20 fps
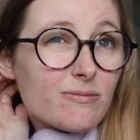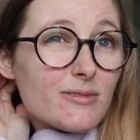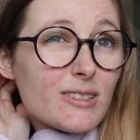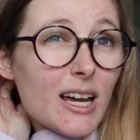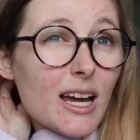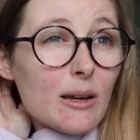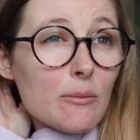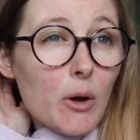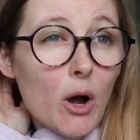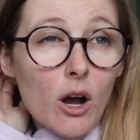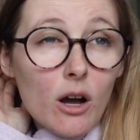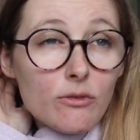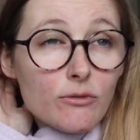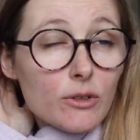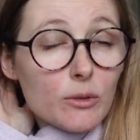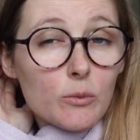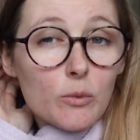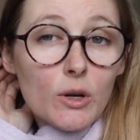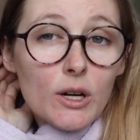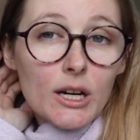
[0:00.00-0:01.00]
time off
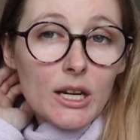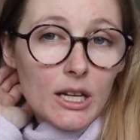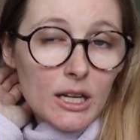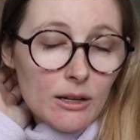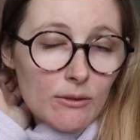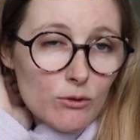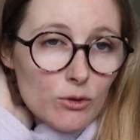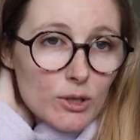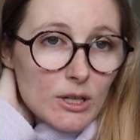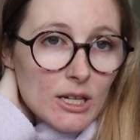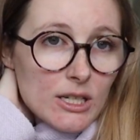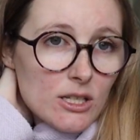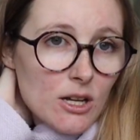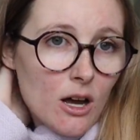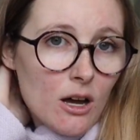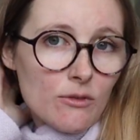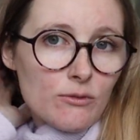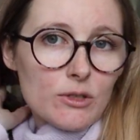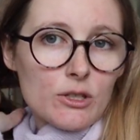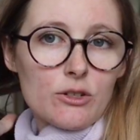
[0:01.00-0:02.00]
from work. Getting 4 days
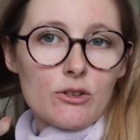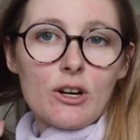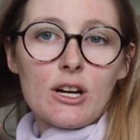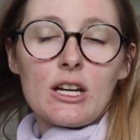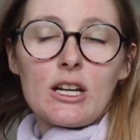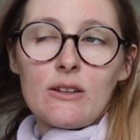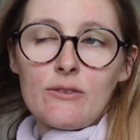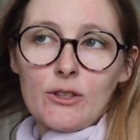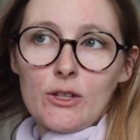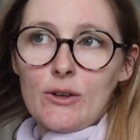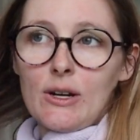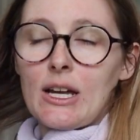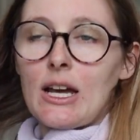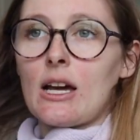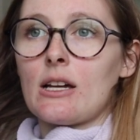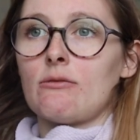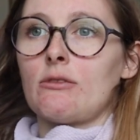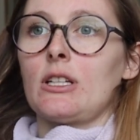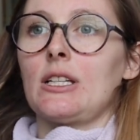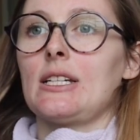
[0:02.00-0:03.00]
off was great, even though I
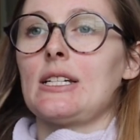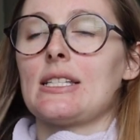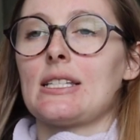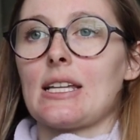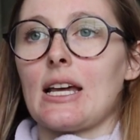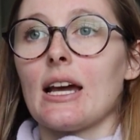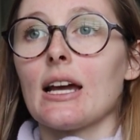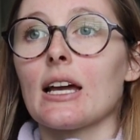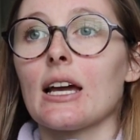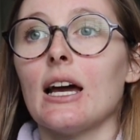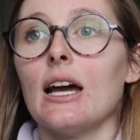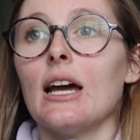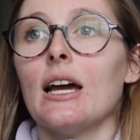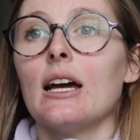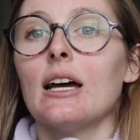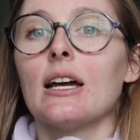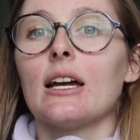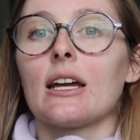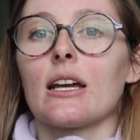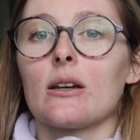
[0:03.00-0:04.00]
got really sick.
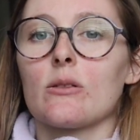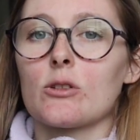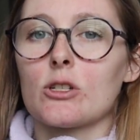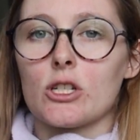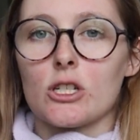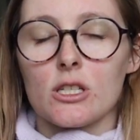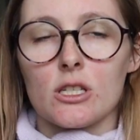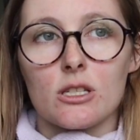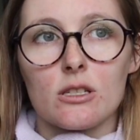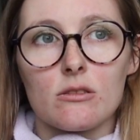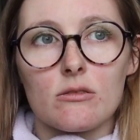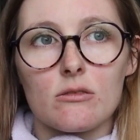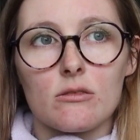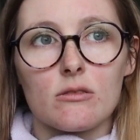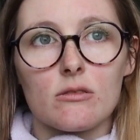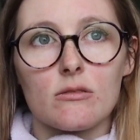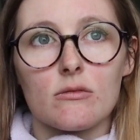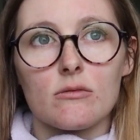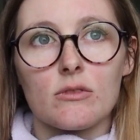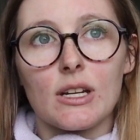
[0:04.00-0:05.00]
It was just
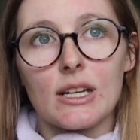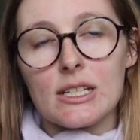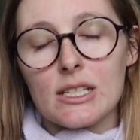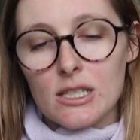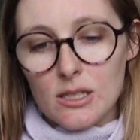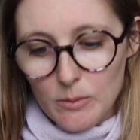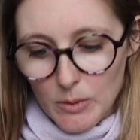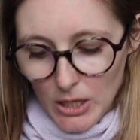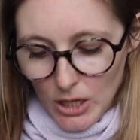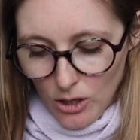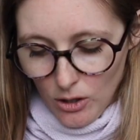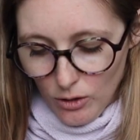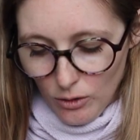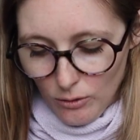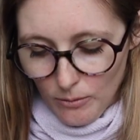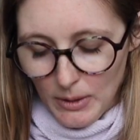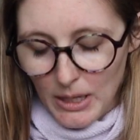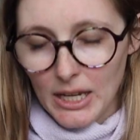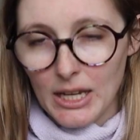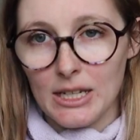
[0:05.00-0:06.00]
nice to be
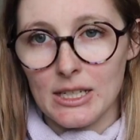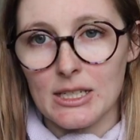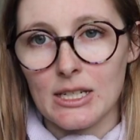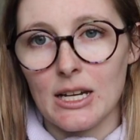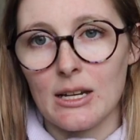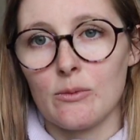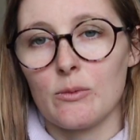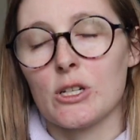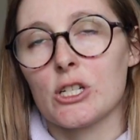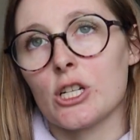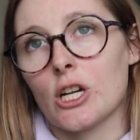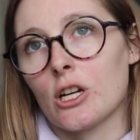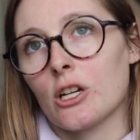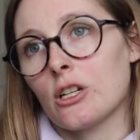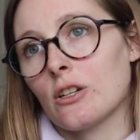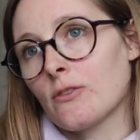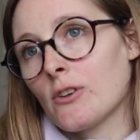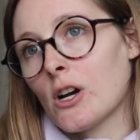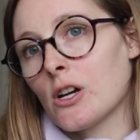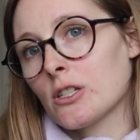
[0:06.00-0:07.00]
home, and I wish I
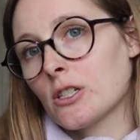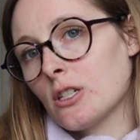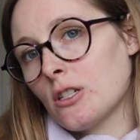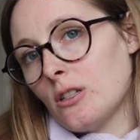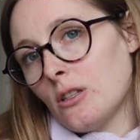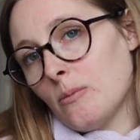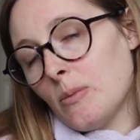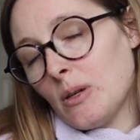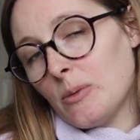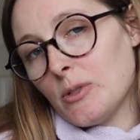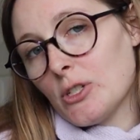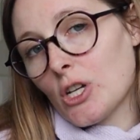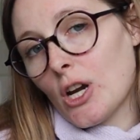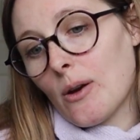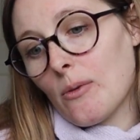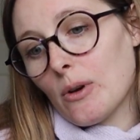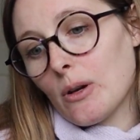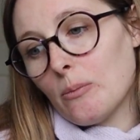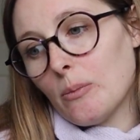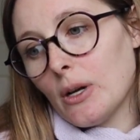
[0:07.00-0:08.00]
could have gone to the baby
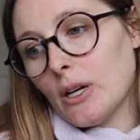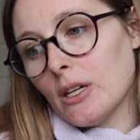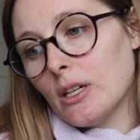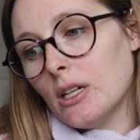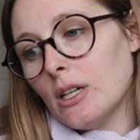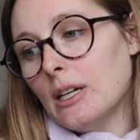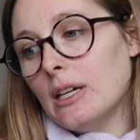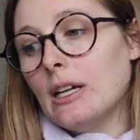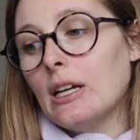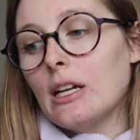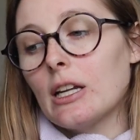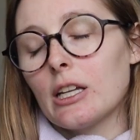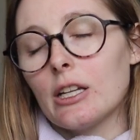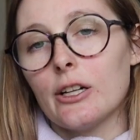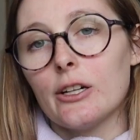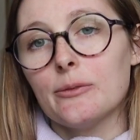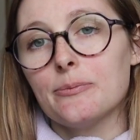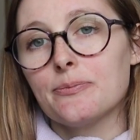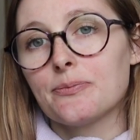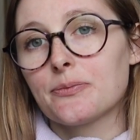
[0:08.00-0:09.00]
shower, but you
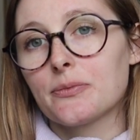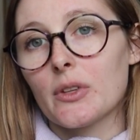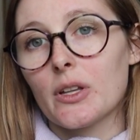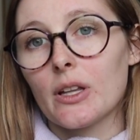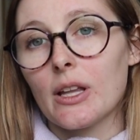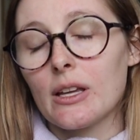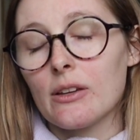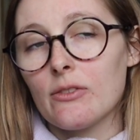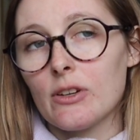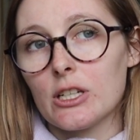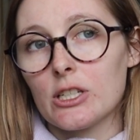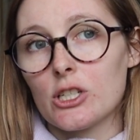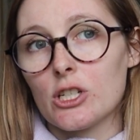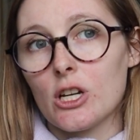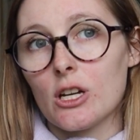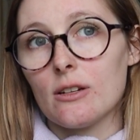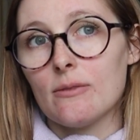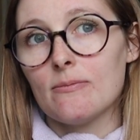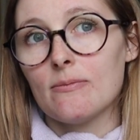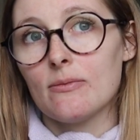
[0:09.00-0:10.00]
know, life hits
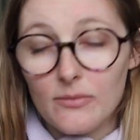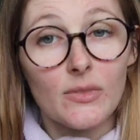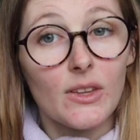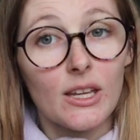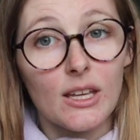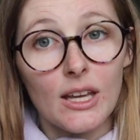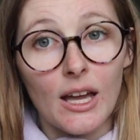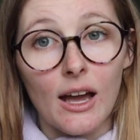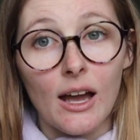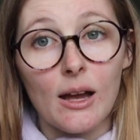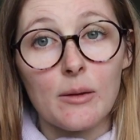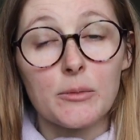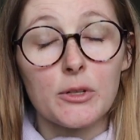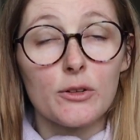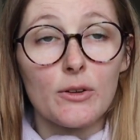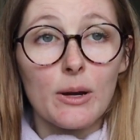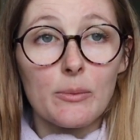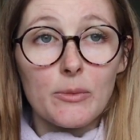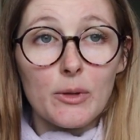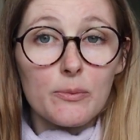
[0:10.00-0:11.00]
ya. Yeah, I'm
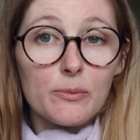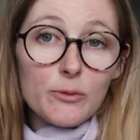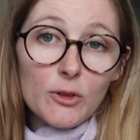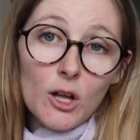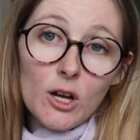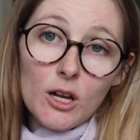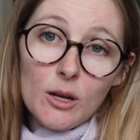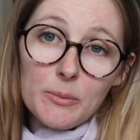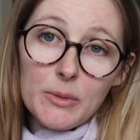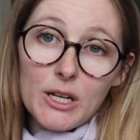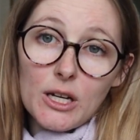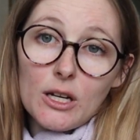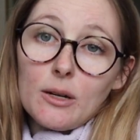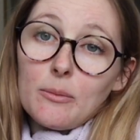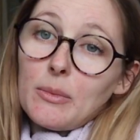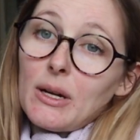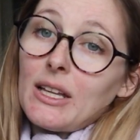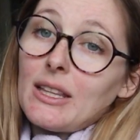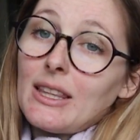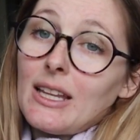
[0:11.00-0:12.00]
gonna wrap the vlog up
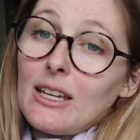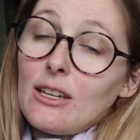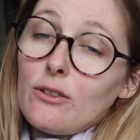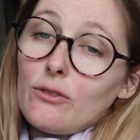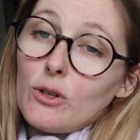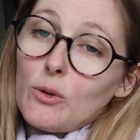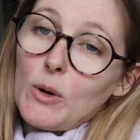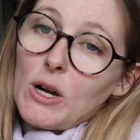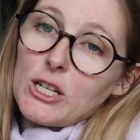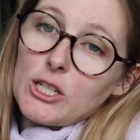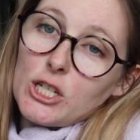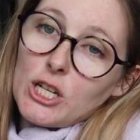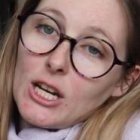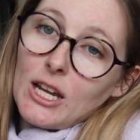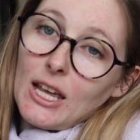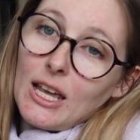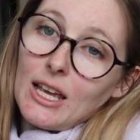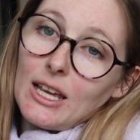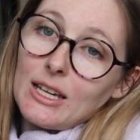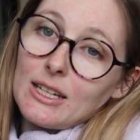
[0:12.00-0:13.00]
here, but thank you for
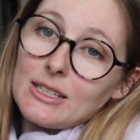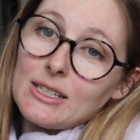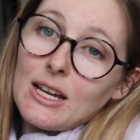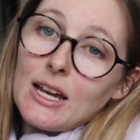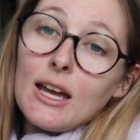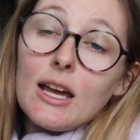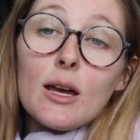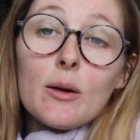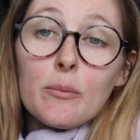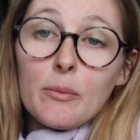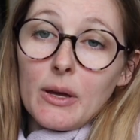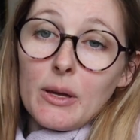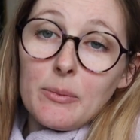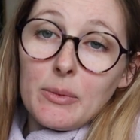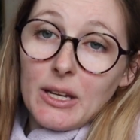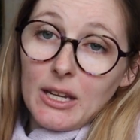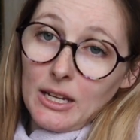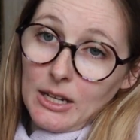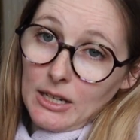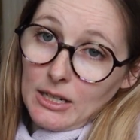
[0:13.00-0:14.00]
watching, and
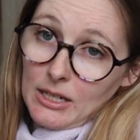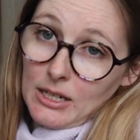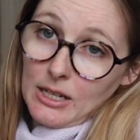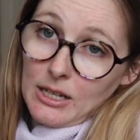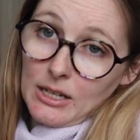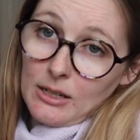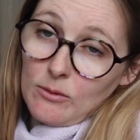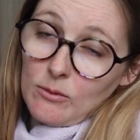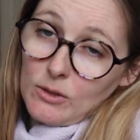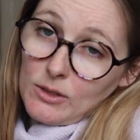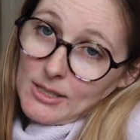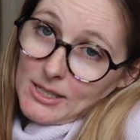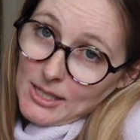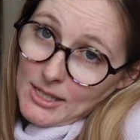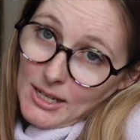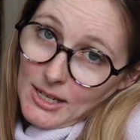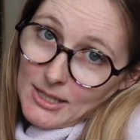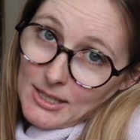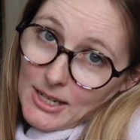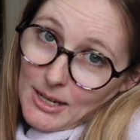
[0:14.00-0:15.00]
Pippi and I will see
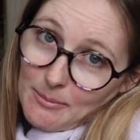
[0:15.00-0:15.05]
you next